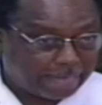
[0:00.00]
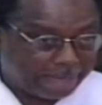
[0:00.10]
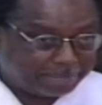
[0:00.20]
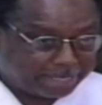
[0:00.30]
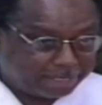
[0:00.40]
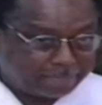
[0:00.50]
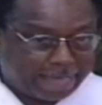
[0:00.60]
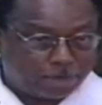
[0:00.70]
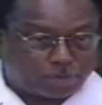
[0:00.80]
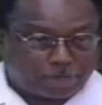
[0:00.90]
I begin
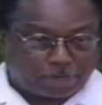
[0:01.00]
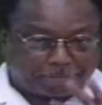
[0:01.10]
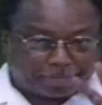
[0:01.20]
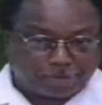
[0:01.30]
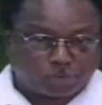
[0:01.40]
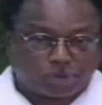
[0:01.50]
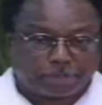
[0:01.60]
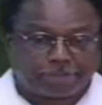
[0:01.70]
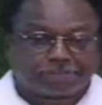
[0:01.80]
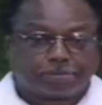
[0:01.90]
by looking on third
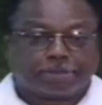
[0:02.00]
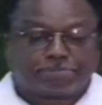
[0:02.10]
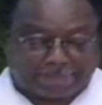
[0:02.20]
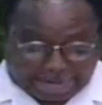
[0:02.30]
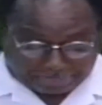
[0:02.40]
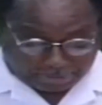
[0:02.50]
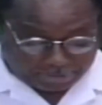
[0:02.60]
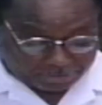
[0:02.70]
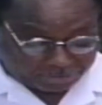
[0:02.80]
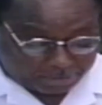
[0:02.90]
worldism and Pan
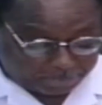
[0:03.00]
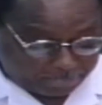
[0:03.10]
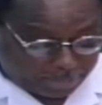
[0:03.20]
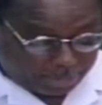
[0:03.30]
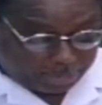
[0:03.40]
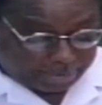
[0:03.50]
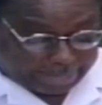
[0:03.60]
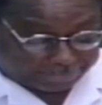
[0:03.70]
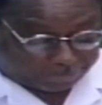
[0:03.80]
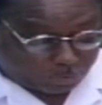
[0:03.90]
Africanism
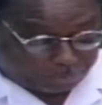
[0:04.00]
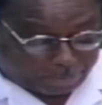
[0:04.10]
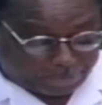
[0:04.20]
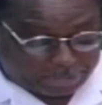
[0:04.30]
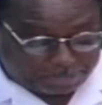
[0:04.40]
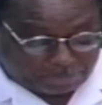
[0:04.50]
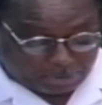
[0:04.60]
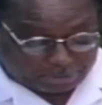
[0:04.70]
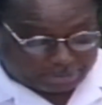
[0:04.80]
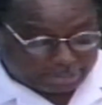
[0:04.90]
as two very
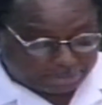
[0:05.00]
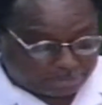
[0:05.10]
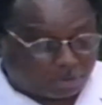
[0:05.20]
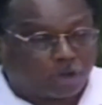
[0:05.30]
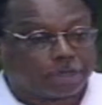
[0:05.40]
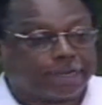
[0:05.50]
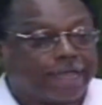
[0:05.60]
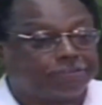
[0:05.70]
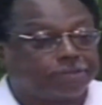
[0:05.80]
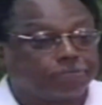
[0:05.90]
important
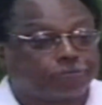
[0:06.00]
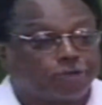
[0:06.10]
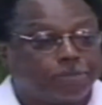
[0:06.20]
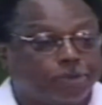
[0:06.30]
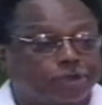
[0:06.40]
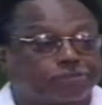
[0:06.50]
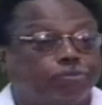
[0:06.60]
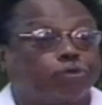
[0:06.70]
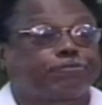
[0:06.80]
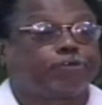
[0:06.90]
organizing frameworks,
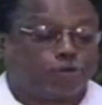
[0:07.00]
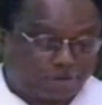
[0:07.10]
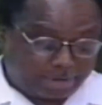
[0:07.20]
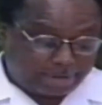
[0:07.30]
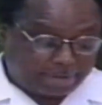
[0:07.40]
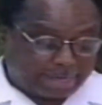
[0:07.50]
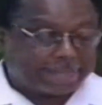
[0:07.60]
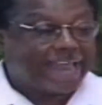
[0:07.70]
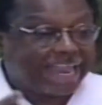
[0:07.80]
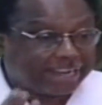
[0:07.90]
both for
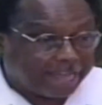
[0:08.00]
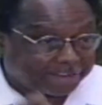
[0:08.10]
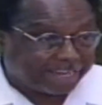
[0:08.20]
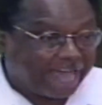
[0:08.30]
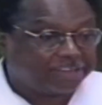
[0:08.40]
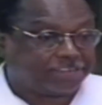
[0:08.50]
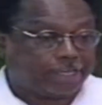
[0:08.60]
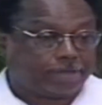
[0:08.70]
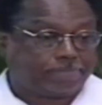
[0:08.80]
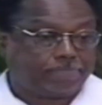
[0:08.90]
anal
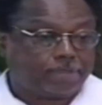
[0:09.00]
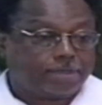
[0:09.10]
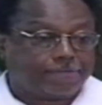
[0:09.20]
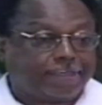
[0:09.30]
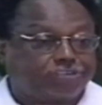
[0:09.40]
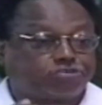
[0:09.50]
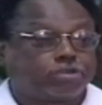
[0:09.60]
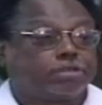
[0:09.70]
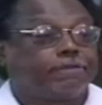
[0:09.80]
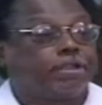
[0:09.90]
analyzing the
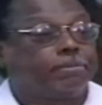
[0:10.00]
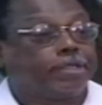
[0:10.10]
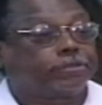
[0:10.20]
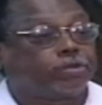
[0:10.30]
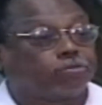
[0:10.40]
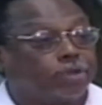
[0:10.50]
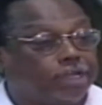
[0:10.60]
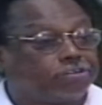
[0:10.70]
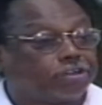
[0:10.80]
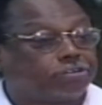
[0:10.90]
history and development of
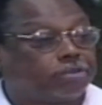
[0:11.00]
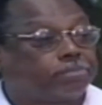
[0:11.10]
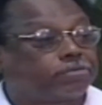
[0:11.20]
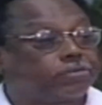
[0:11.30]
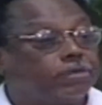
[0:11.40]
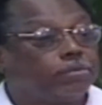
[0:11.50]
relationships